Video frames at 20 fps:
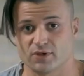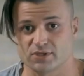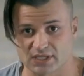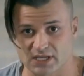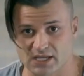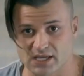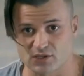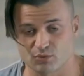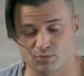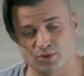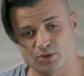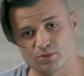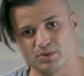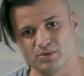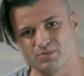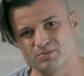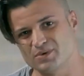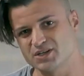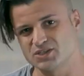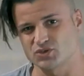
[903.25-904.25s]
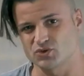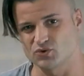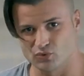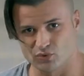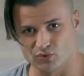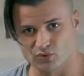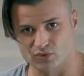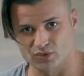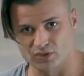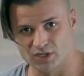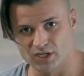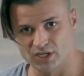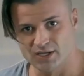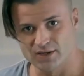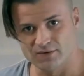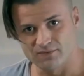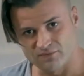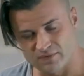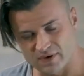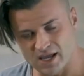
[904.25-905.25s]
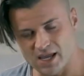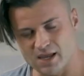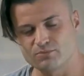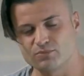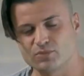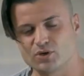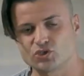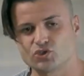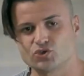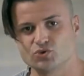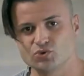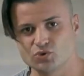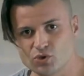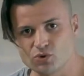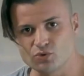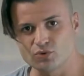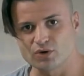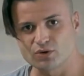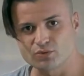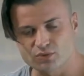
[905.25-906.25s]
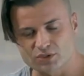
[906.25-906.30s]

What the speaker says: altogether, but it'll be much cooler vibe, much newer,